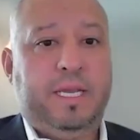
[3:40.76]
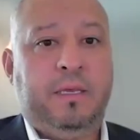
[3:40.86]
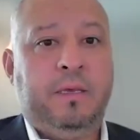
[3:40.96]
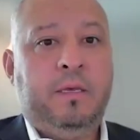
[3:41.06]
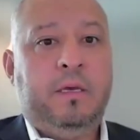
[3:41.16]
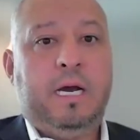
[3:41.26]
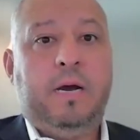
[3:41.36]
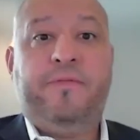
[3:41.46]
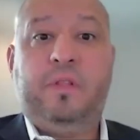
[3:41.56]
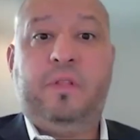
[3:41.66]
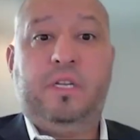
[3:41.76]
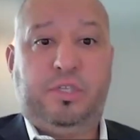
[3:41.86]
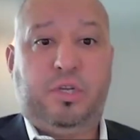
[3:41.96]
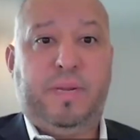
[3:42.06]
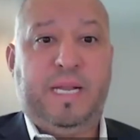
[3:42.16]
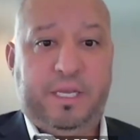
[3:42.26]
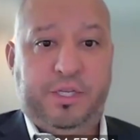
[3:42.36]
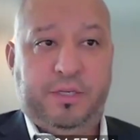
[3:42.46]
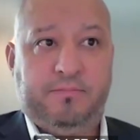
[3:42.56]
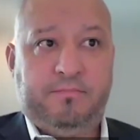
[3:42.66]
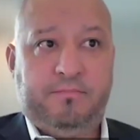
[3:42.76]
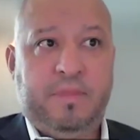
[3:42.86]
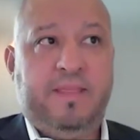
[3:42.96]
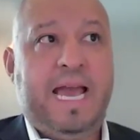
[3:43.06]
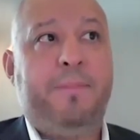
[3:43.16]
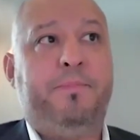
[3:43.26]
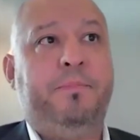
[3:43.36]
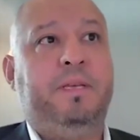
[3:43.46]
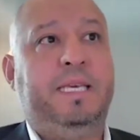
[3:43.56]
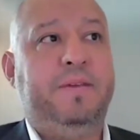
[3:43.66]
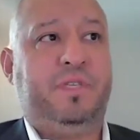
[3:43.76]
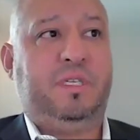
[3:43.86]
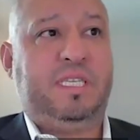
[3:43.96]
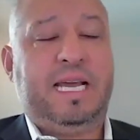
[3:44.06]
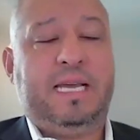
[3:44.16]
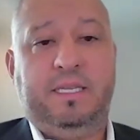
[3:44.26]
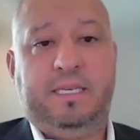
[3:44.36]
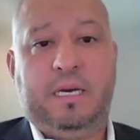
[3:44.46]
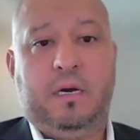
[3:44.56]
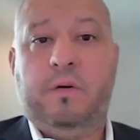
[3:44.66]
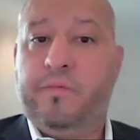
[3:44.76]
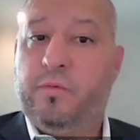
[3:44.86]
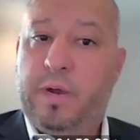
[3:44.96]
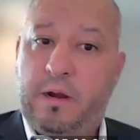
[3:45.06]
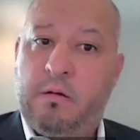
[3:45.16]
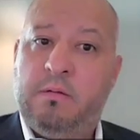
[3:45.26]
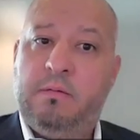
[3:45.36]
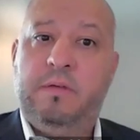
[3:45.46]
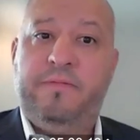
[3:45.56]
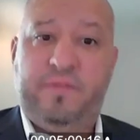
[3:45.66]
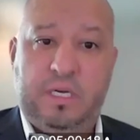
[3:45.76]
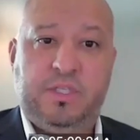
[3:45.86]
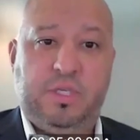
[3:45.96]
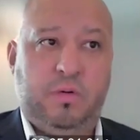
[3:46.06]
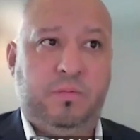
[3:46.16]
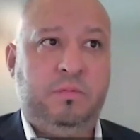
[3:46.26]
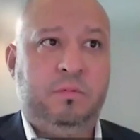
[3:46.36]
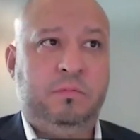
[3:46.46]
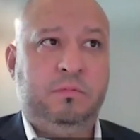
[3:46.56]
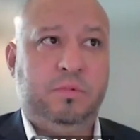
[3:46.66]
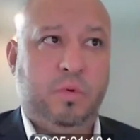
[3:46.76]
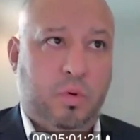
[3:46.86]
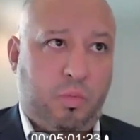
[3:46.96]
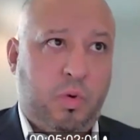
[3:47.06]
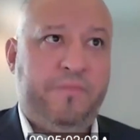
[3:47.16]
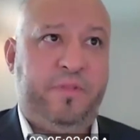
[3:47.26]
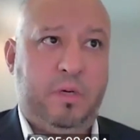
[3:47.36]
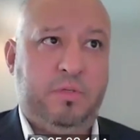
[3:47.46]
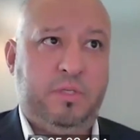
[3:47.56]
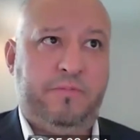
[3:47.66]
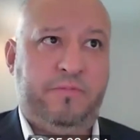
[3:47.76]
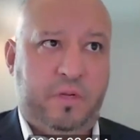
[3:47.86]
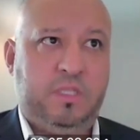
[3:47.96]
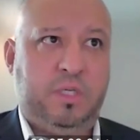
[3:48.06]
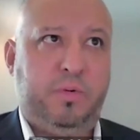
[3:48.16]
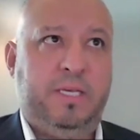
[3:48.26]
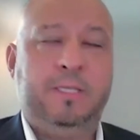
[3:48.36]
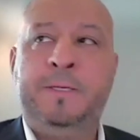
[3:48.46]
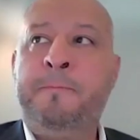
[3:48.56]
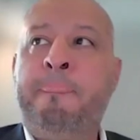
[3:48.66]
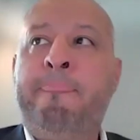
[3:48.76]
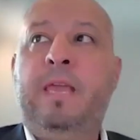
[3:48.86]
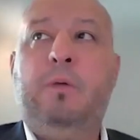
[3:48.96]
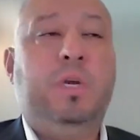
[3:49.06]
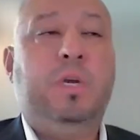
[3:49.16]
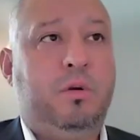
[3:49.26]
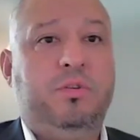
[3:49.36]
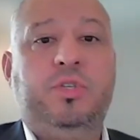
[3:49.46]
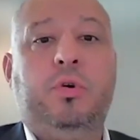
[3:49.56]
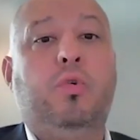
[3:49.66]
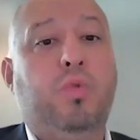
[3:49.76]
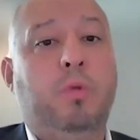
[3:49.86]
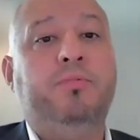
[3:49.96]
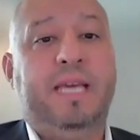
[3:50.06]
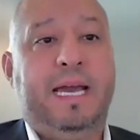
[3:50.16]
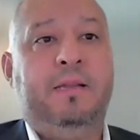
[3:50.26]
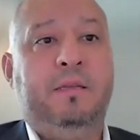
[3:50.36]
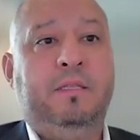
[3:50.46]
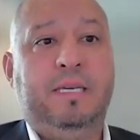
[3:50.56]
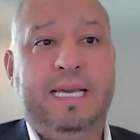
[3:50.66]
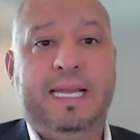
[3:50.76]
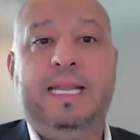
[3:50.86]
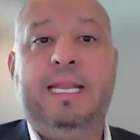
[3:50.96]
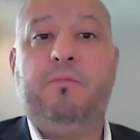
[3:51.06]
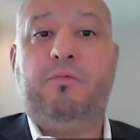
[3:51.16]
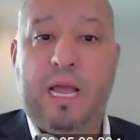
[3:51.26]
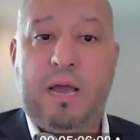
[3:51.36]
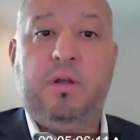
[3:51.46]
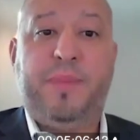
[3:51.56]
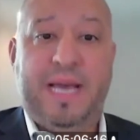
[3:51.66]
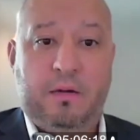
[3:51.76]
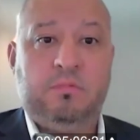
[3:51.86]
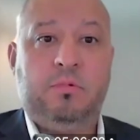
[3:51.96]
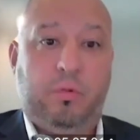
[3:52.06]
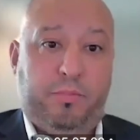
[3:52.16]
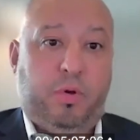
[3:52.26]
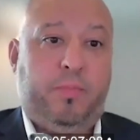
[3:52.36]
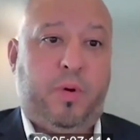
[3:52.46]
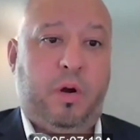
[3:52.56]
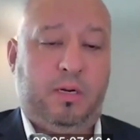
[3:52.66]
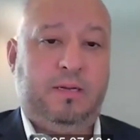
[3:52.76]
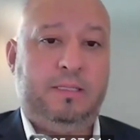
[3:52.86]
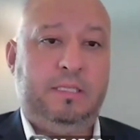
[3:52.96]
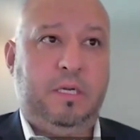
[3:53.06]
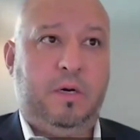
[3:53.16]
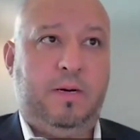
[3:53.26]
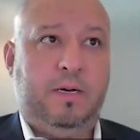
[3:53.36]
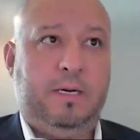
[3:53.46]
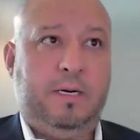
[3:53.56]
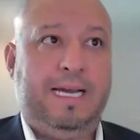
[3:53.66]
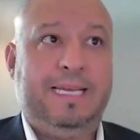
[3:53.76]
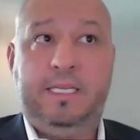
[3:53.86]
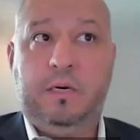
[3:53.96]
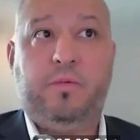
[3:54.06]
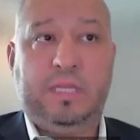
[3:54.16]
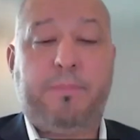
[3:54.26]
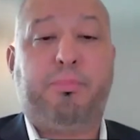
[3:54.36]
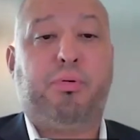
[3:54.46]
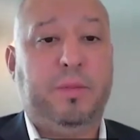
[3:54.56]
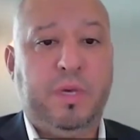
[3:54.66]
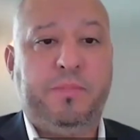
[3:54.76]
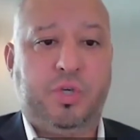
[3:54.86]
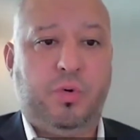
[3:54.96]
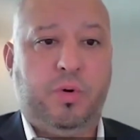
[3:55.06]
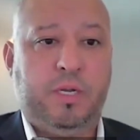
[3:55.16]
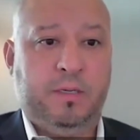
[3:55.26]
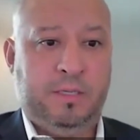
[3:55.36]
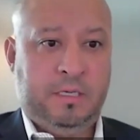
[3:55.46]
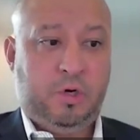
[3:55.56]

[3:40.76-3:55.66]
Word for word: a uh, flood determination. That gives us an idea of where the flood zone or what flood zone, flood zone is. And we can also quote that to get a roundabout or ballpark, you know, uh, idea of what that premium is going to